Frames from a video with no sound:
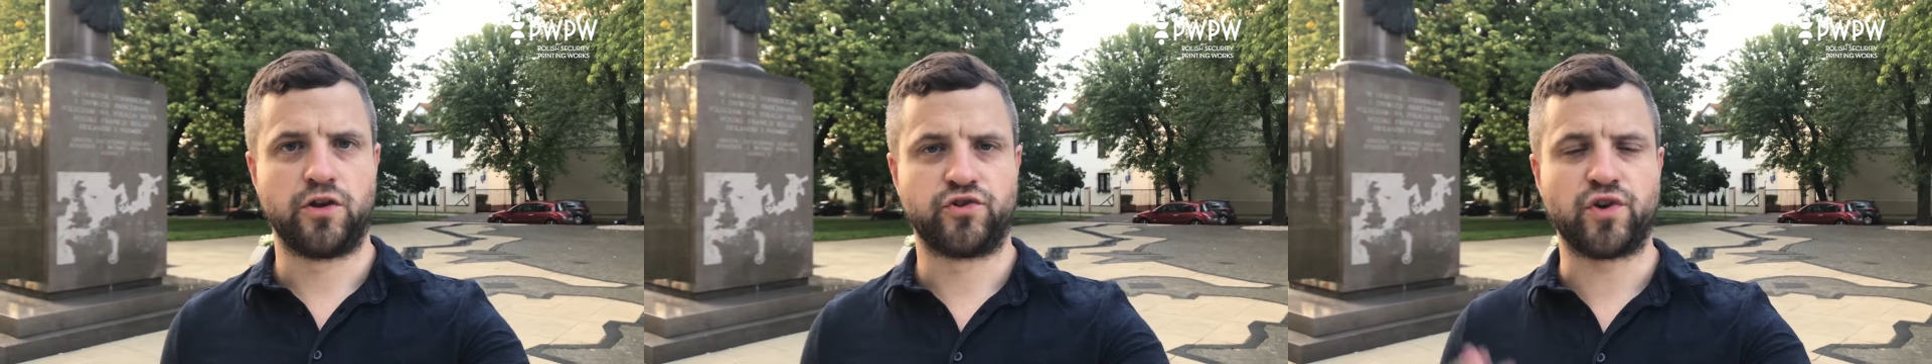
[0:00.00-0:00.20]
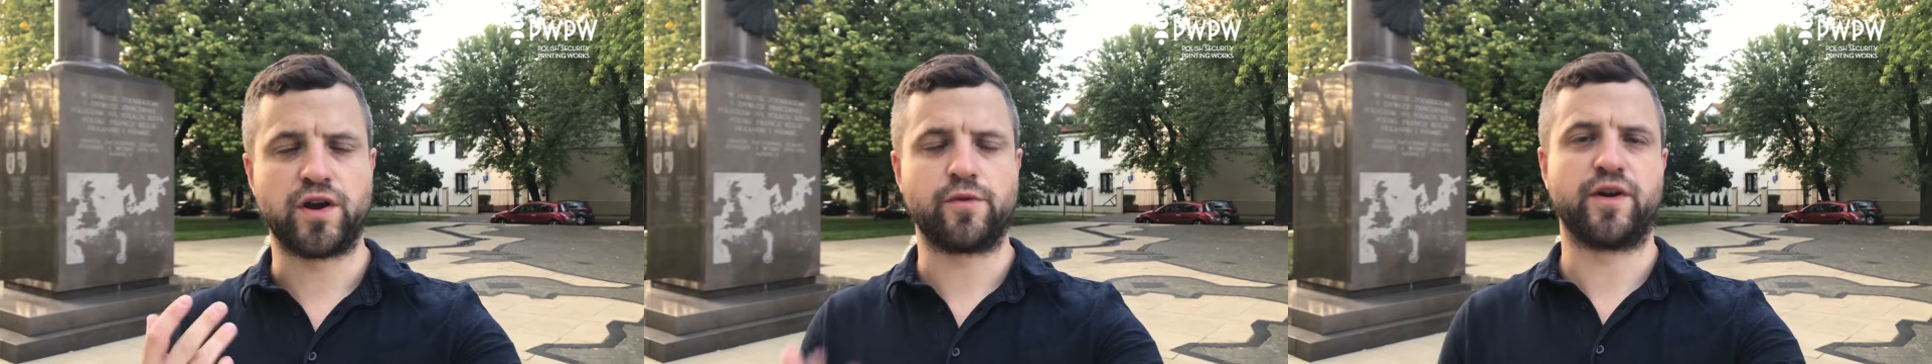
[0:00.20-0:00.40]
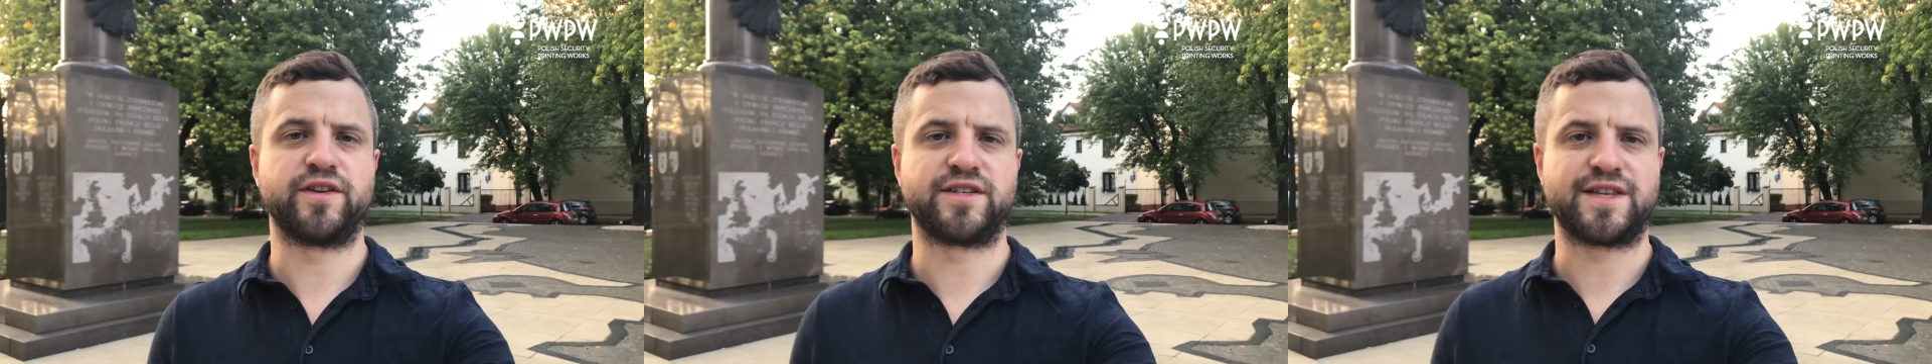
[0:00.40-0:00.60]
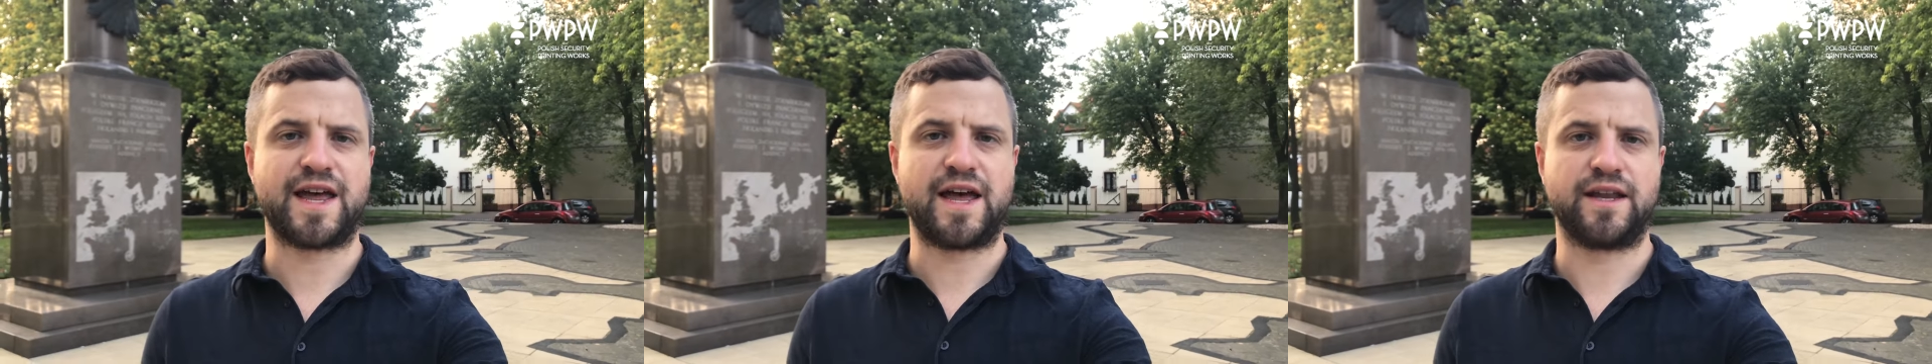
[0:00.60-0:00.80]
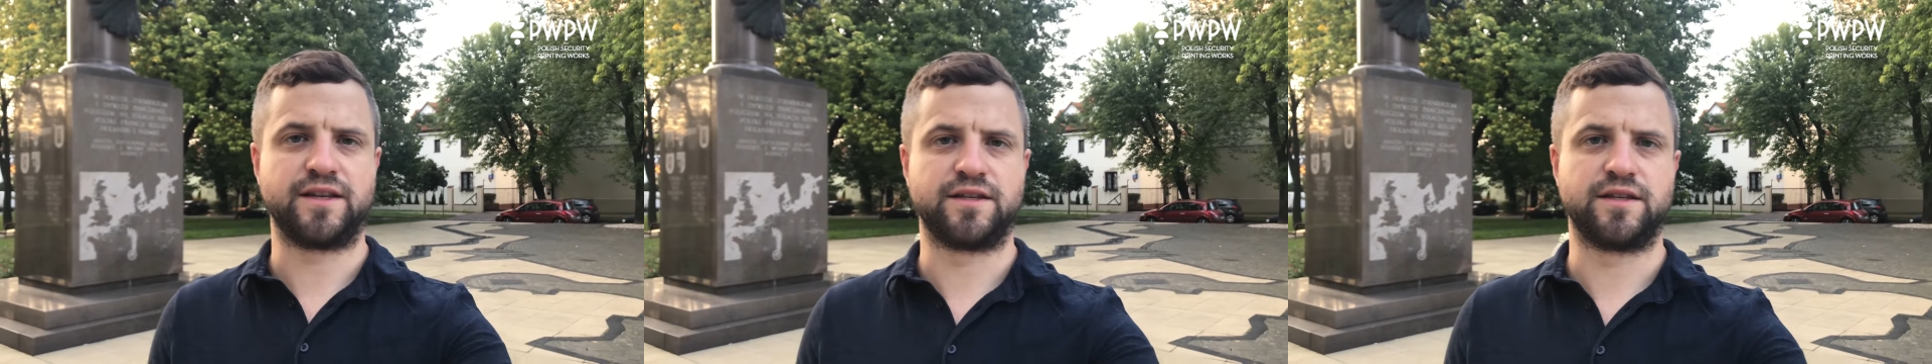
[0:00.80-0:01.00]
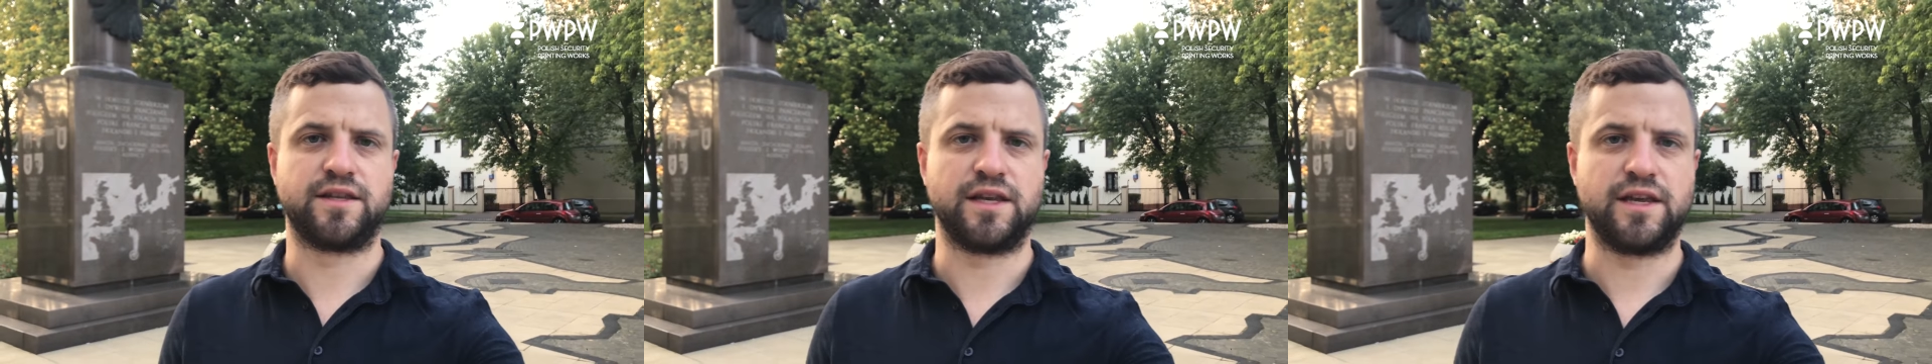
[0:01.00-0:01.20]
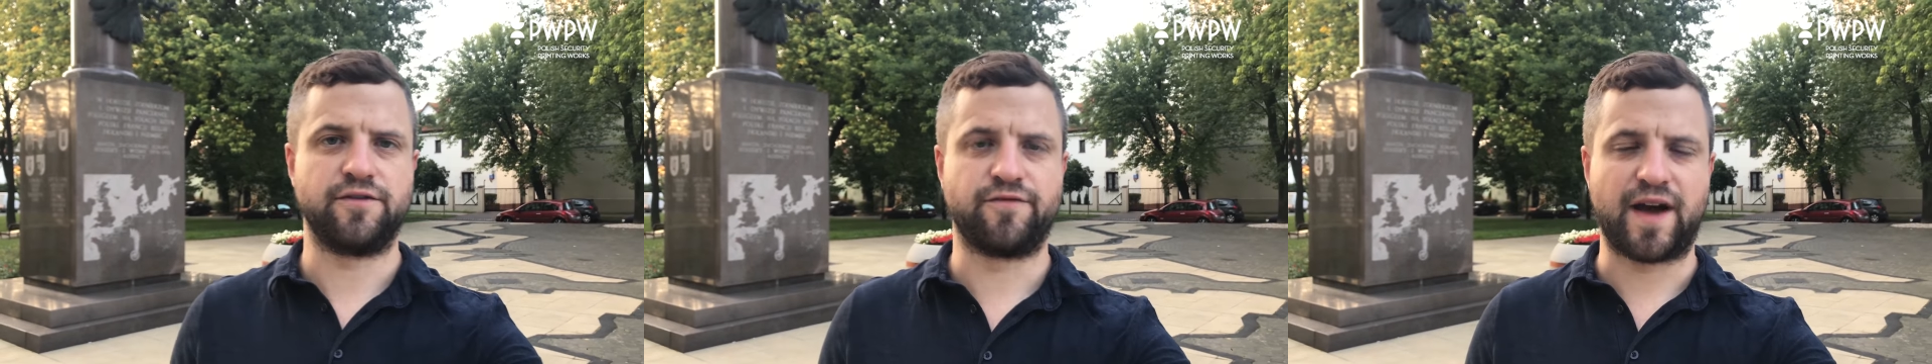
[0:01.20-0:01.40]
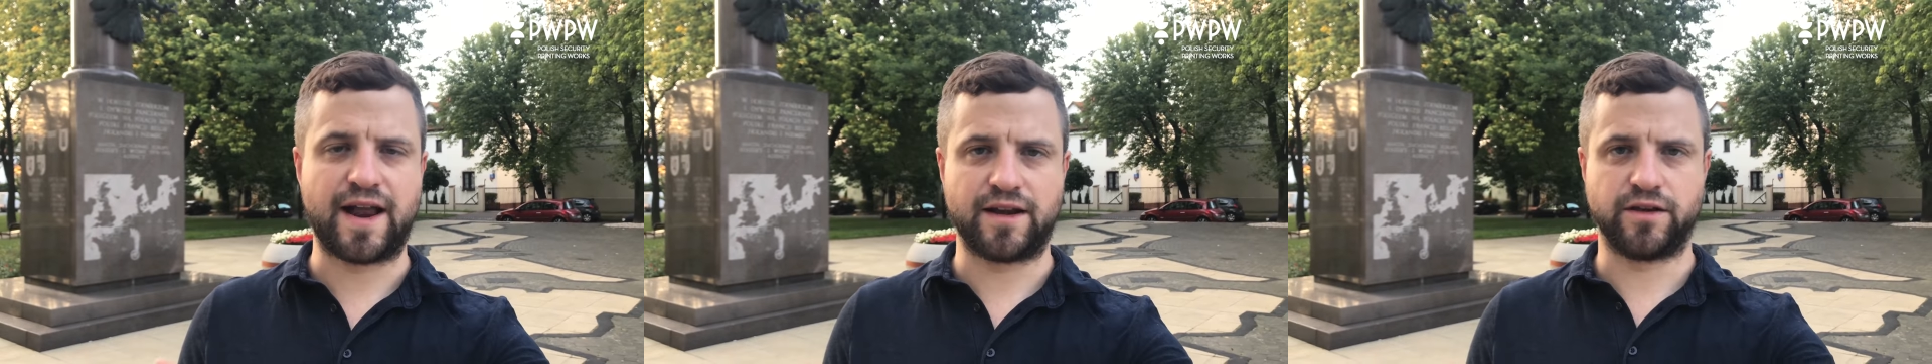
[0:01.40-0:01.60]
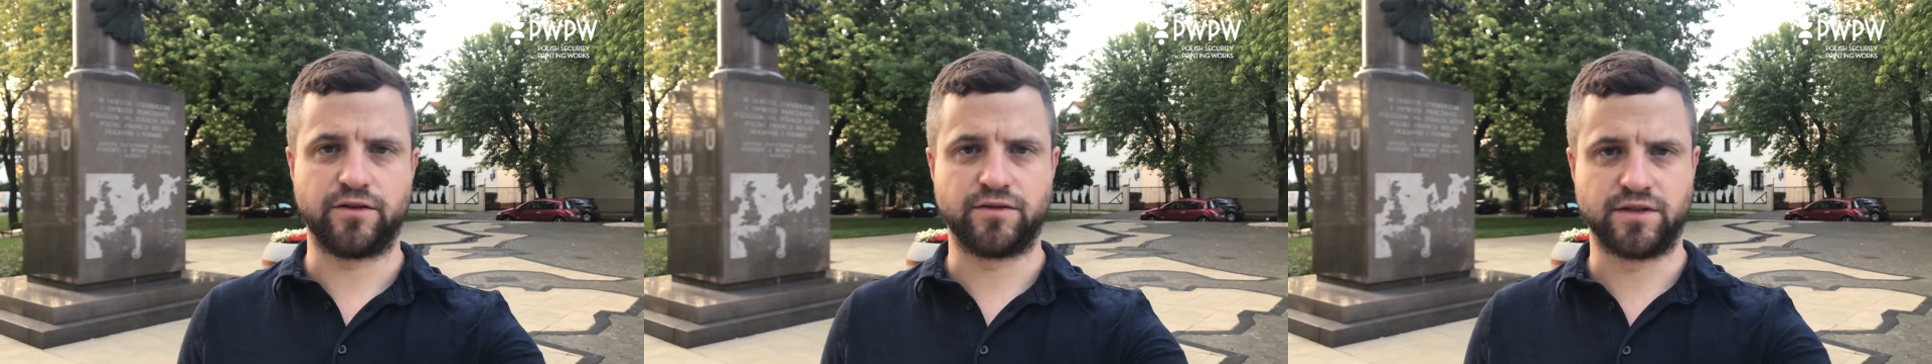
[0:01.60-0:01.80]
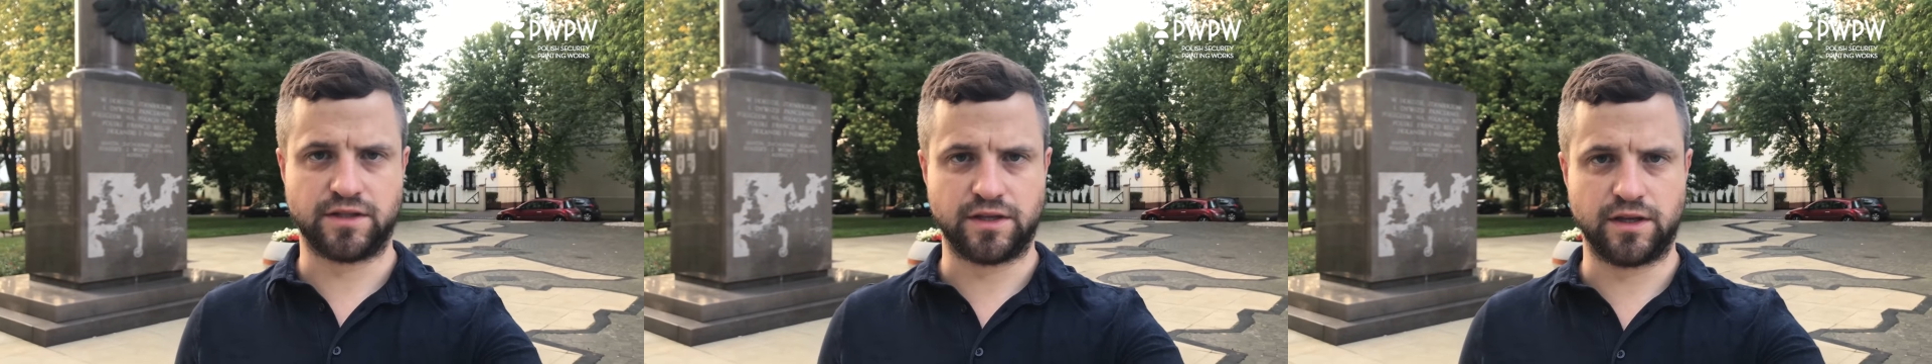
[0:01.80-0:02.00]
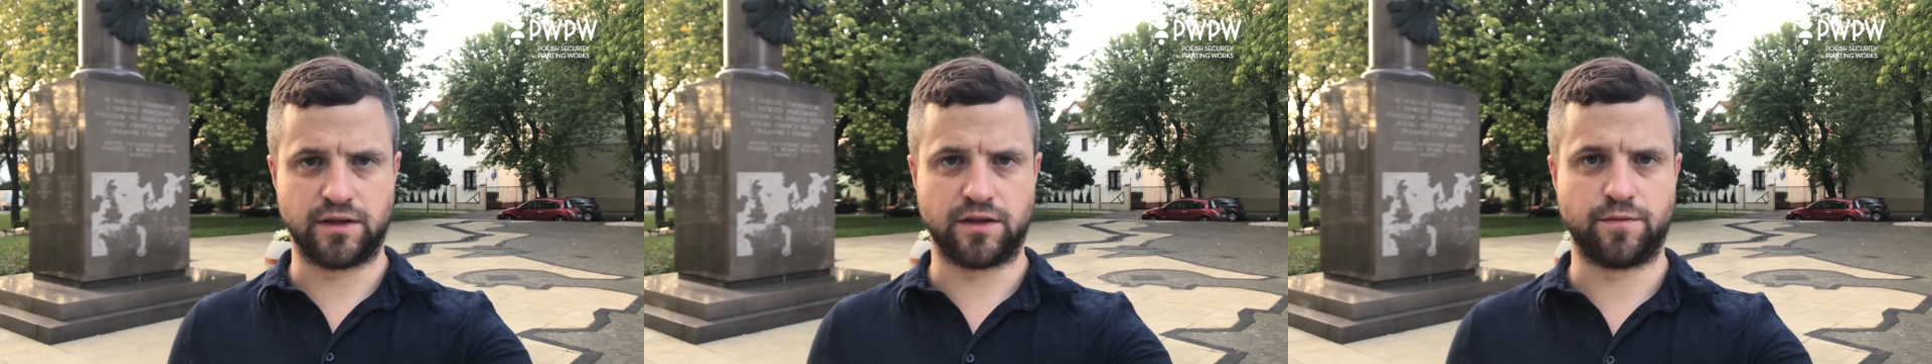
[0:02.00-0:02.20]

Trying to understand the values that